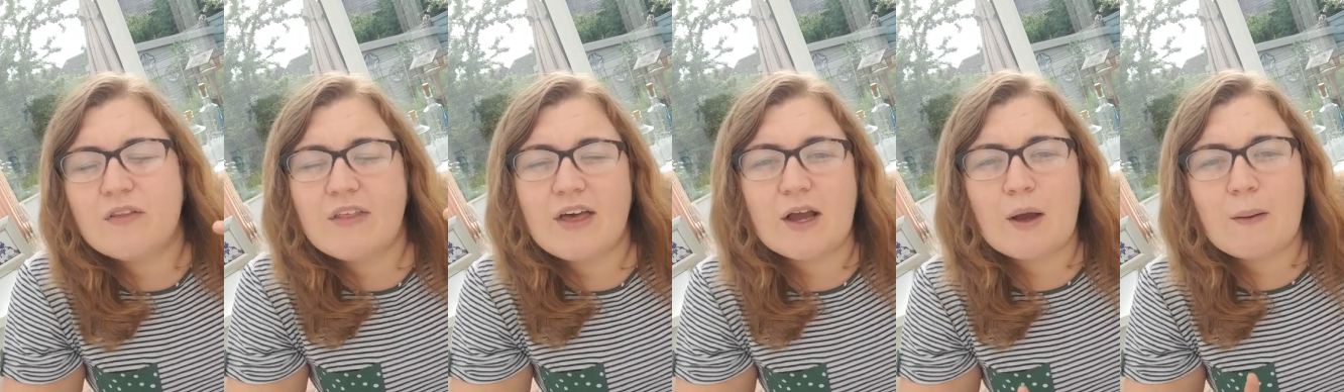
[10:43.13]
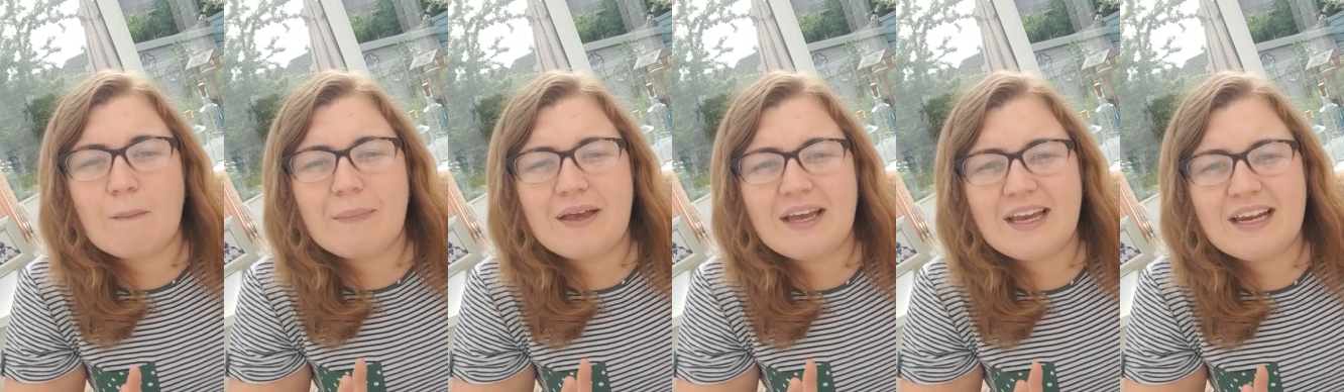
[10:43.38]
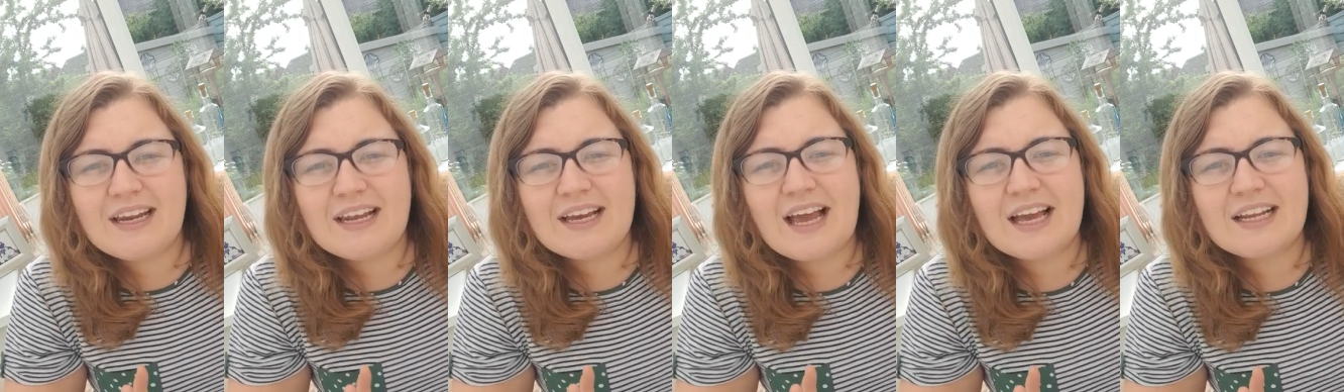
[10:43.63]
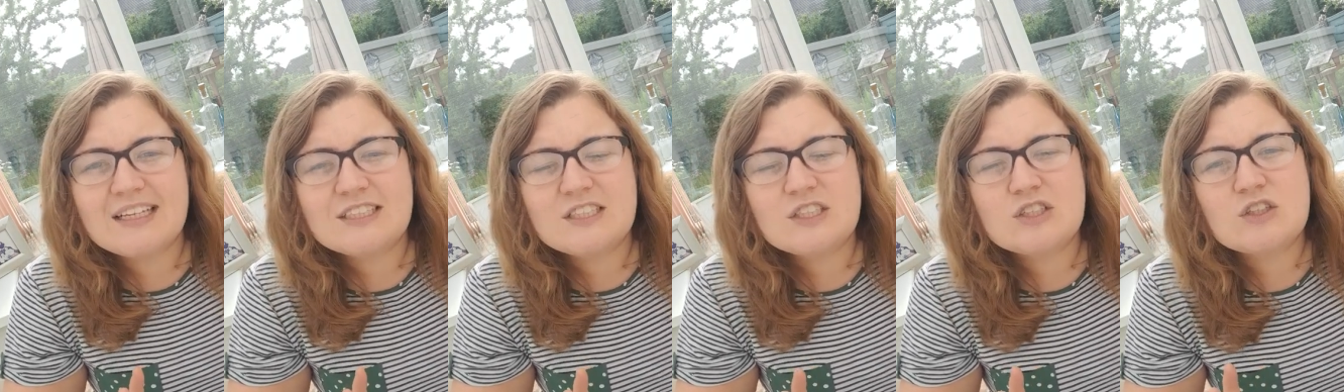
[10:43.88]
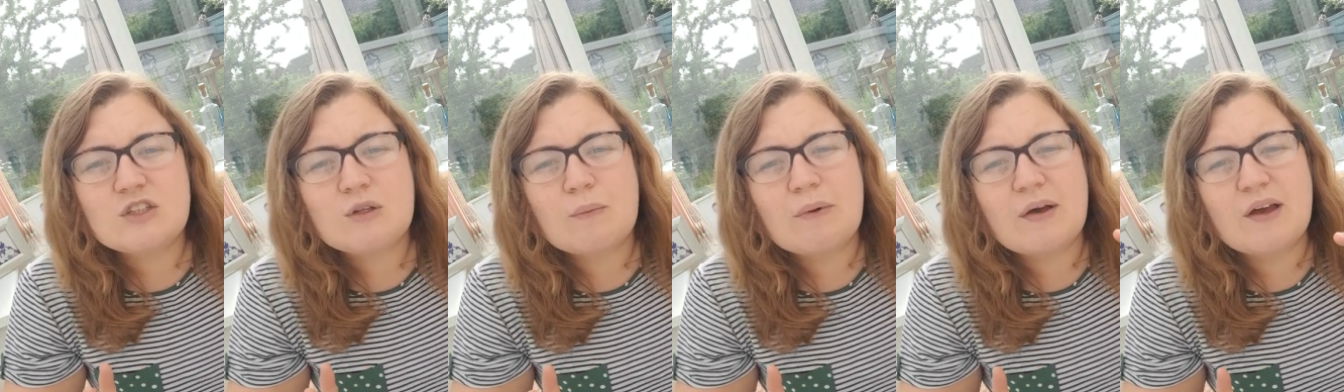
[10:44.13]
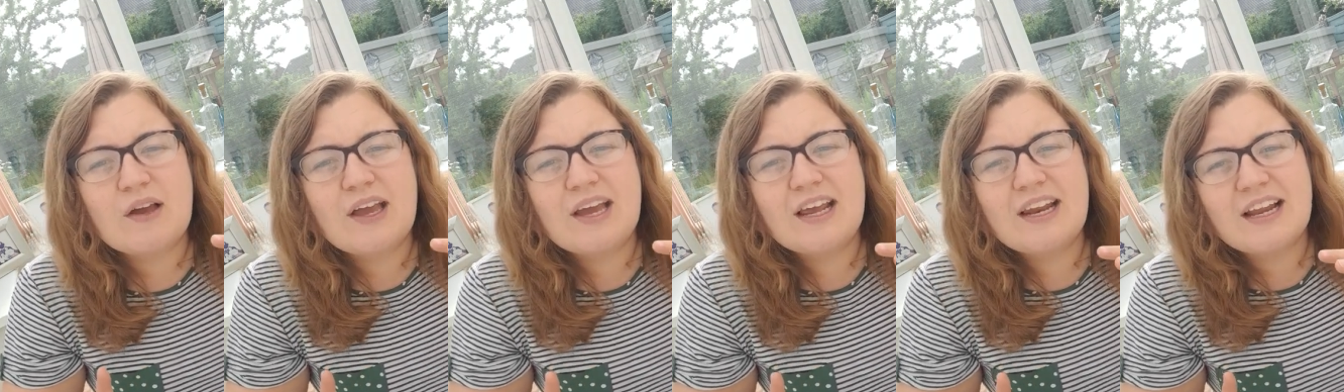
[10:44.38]
competing against each other,
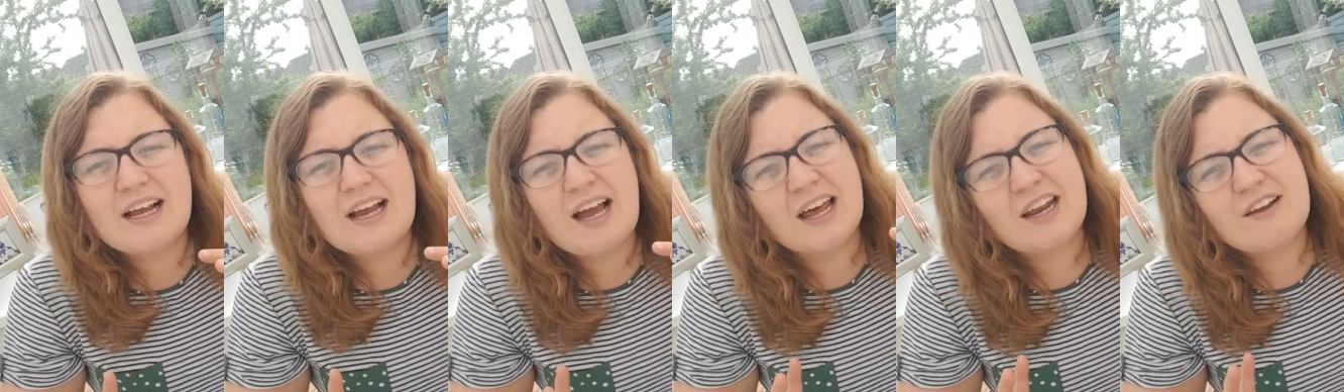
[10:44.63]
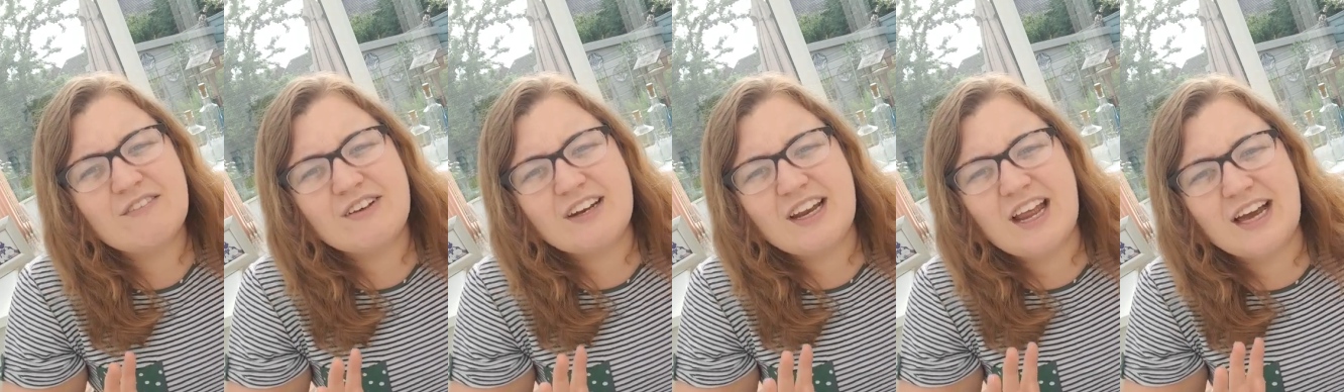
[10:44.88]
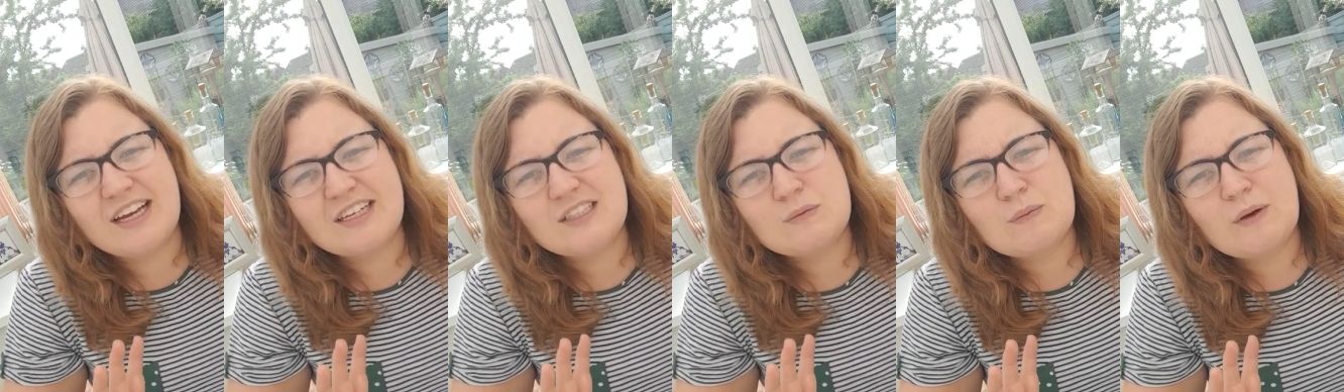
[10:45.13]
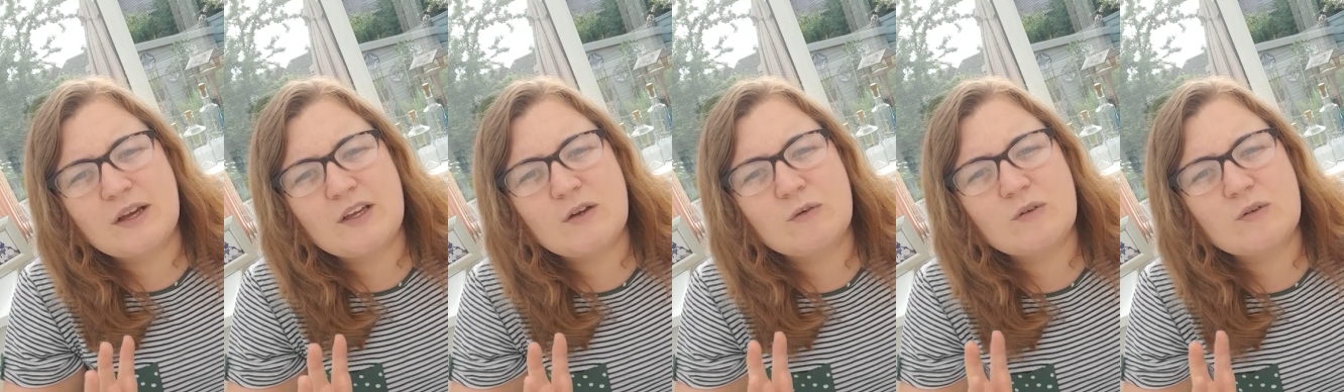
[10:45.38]
but in a kind of a nice way.